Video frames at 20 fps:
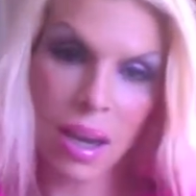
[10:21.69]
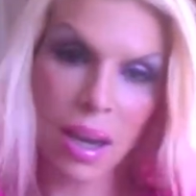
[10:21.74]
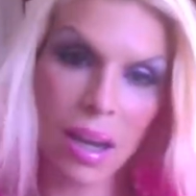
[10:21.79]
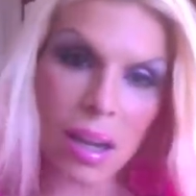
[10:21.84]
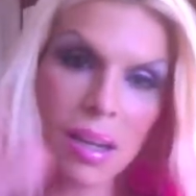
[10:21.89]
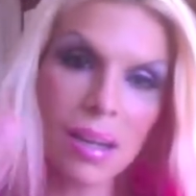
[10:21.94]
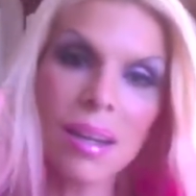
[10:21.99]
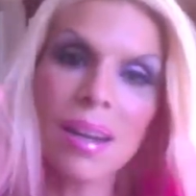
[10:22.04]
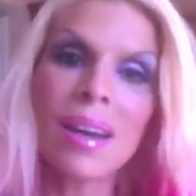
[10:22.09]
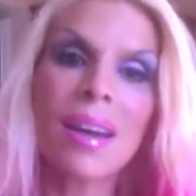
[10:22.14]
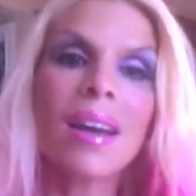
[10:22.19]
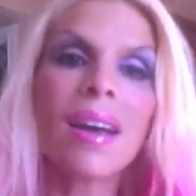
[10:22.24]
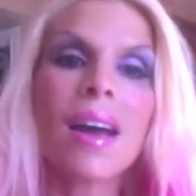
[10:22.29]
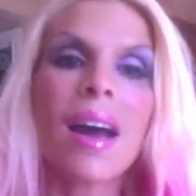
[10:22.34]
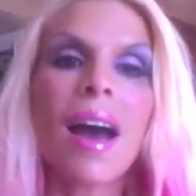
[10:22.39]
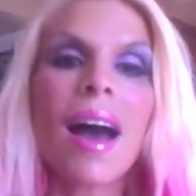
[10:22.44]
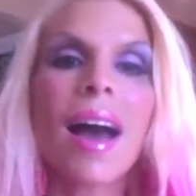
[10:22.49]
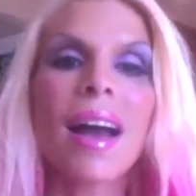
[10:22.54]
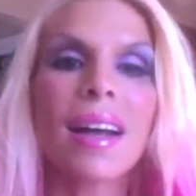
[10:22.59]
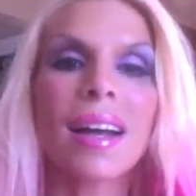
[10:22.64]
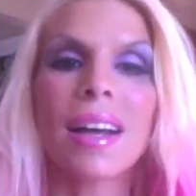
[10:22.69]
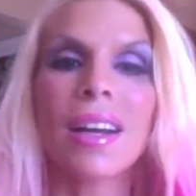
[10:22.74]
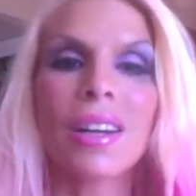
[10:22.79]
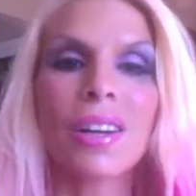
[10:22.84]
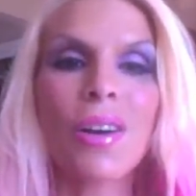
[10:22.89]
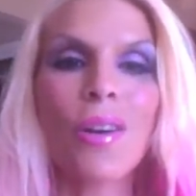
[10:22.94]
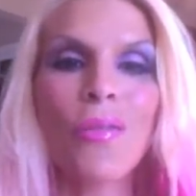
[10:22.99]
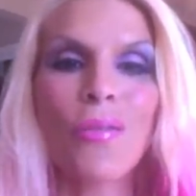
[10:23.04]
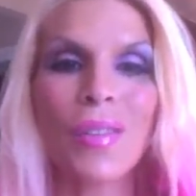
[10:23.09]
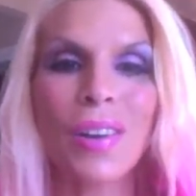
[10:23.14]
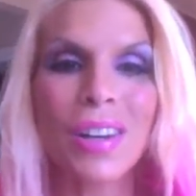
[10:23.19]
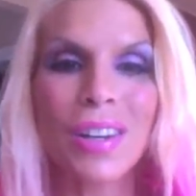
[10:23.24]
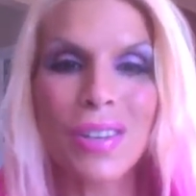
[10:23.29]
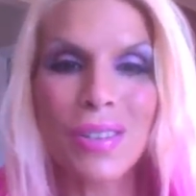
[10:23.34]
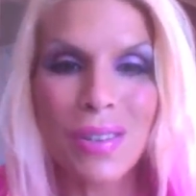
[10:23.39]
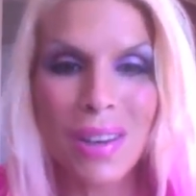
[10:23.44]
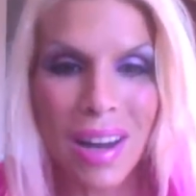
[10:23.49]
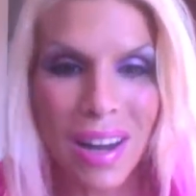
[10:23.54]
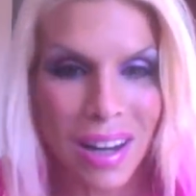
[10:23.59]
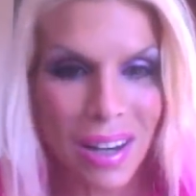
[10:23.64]
and I gotta go finish,
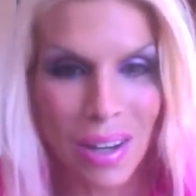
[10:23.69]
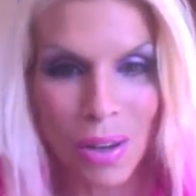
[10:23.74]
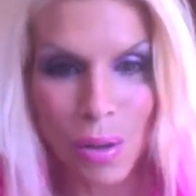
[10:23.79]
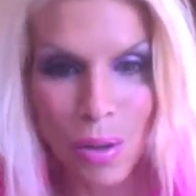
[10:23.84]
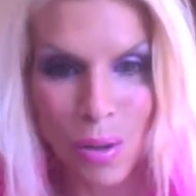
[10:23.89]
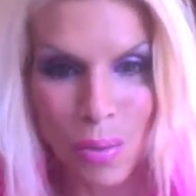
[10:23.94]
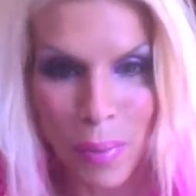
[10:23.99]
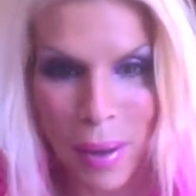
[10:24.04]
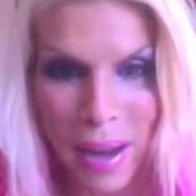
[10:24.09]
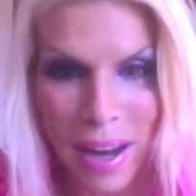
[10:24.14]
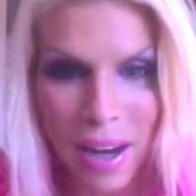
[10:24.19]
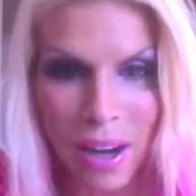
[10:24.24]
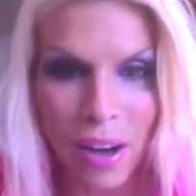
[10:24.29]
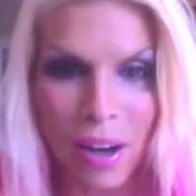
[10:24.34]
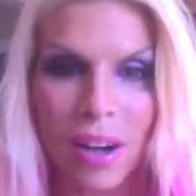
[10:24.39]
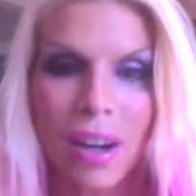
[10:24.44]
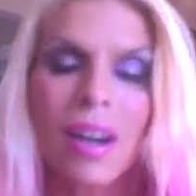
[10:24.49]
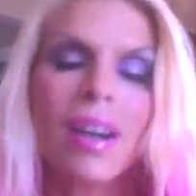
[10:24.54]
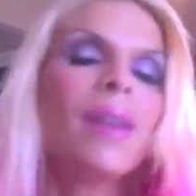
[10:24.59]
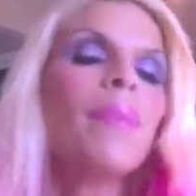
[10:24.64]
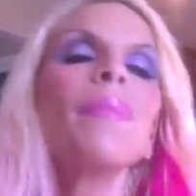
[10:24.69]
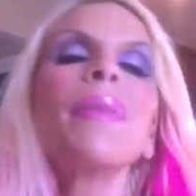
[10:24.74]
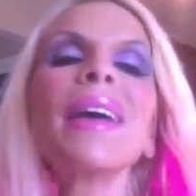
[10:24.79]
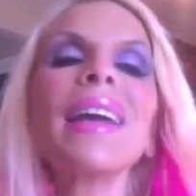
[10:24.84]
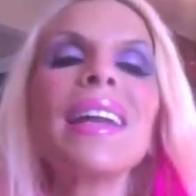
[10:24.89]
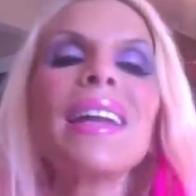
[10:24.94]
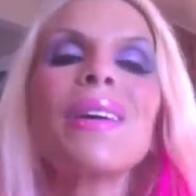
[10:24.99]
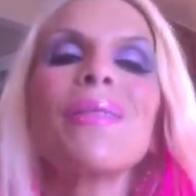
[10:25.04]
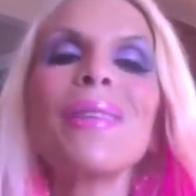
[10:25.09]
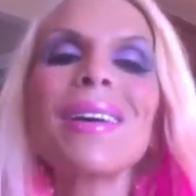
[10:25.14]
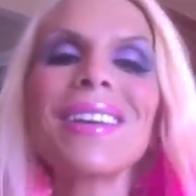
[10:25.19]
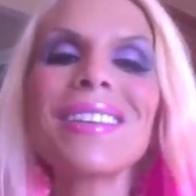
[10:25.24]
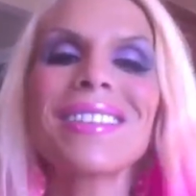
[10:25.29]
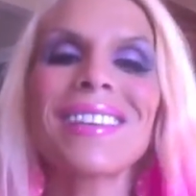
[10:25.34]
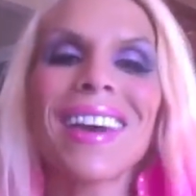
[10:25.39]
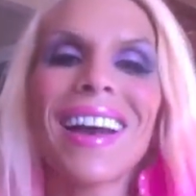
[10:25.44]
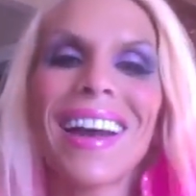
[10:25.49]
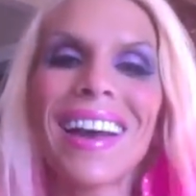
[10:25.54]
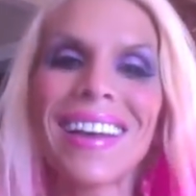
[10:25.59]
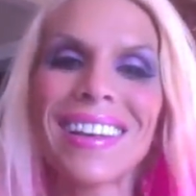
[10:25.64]
I gotta go do my hair. But anyways,
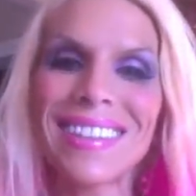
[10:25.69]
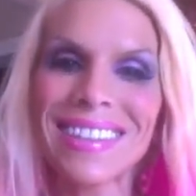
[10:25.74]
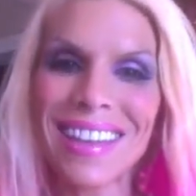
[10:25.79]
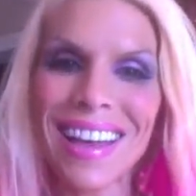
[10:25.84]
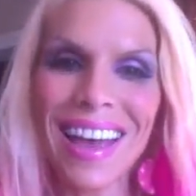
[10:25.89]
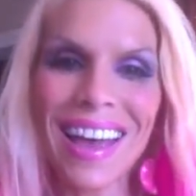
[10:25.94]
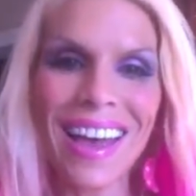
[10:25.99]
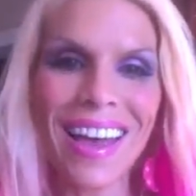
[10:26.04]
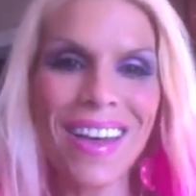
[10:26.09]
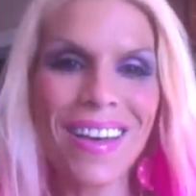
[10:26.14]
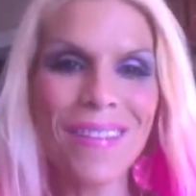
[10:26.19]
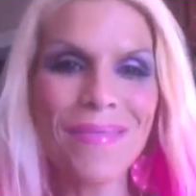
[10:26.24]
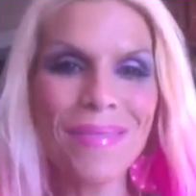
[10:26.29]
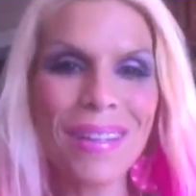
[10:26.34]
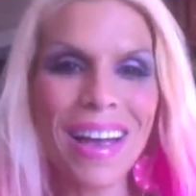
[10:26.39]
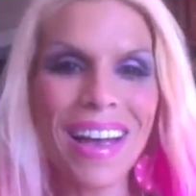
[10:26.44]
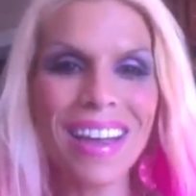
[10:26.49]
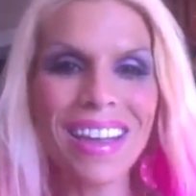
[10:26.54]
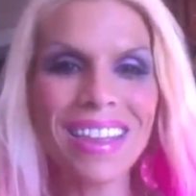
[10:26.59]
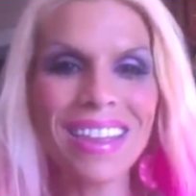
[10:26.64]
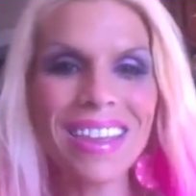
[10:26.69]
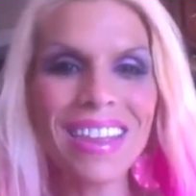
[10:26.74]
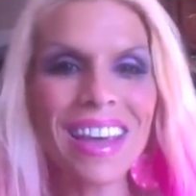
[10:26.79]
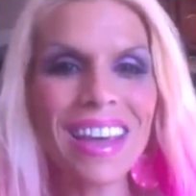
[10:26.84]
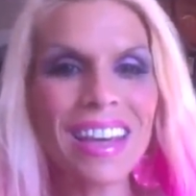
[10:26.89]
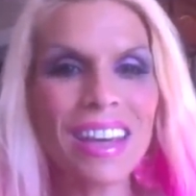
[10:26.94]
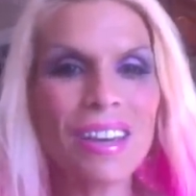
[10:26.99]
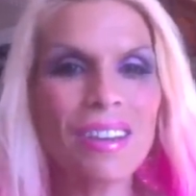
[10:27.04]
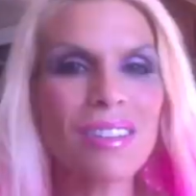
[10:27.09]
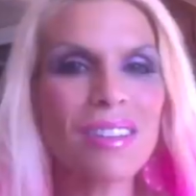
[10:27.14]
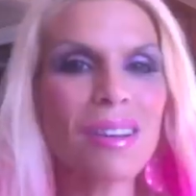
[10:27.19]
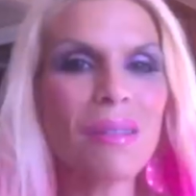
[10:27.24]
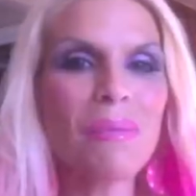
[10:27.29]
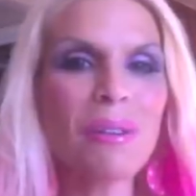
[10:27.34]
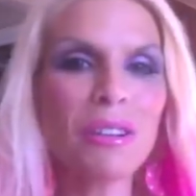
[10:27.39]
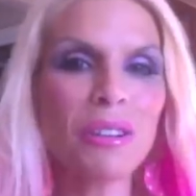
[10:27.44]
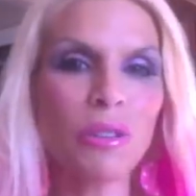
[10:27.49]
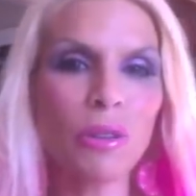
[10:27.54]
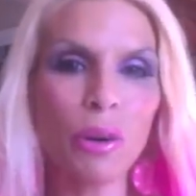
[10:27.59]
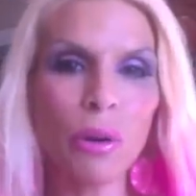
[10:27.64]
guys, um, thank you so
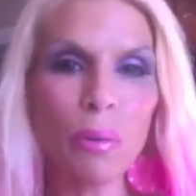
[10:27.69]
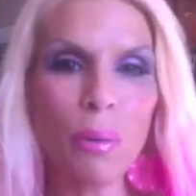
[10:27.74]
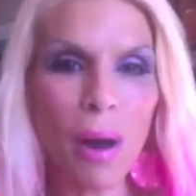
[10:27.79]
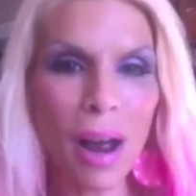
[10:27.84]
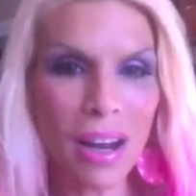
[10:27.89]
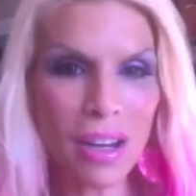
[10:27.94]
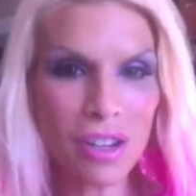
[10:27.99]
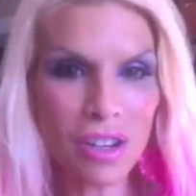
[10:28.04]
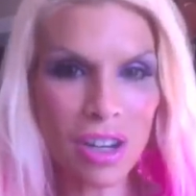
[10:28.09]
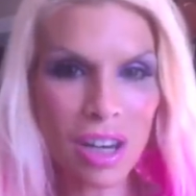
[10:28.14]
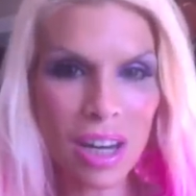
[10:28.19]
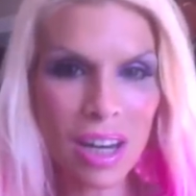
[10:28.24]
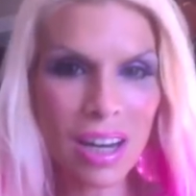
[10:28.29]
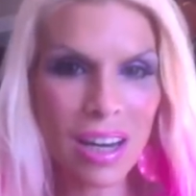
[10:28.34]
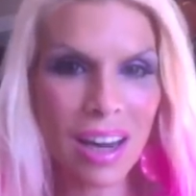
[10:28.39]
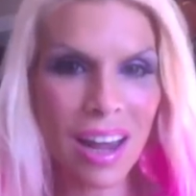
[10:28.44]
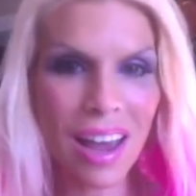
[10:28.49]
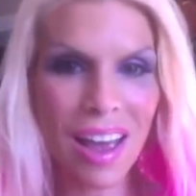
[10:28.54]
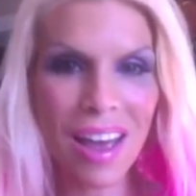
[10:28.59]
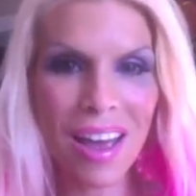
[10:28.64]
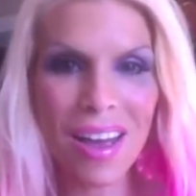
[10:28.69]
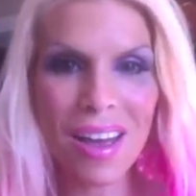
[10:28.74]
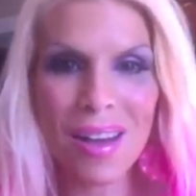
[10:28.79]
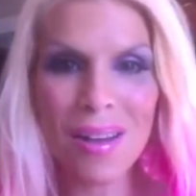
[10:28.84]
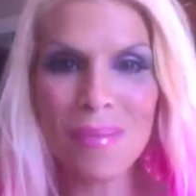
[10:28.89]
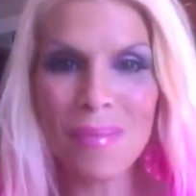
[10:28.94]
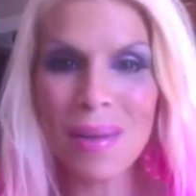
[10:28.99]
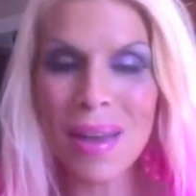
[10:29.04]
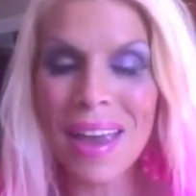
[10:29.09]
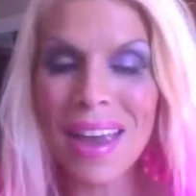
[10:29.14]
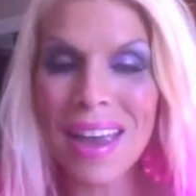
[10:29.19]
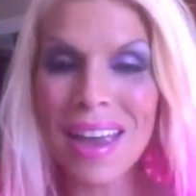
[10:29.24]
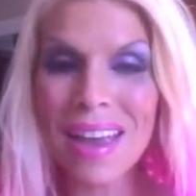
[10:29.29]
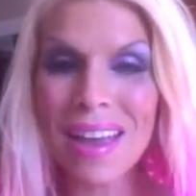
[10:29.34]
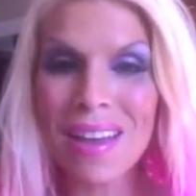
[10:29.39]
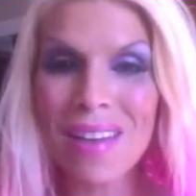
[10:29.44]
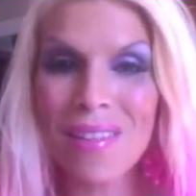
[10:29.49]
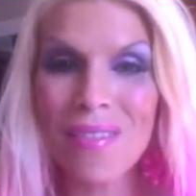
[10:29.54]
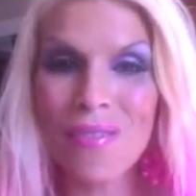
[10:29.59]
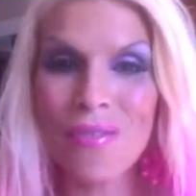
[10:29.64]
much for watching. Um,
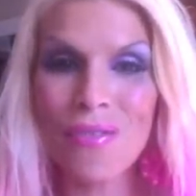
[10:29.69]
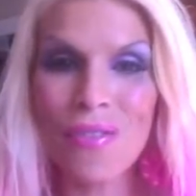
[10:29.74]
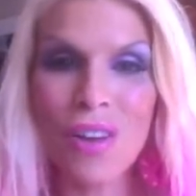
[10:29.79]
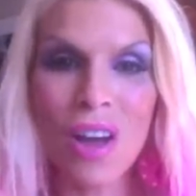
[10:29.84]
if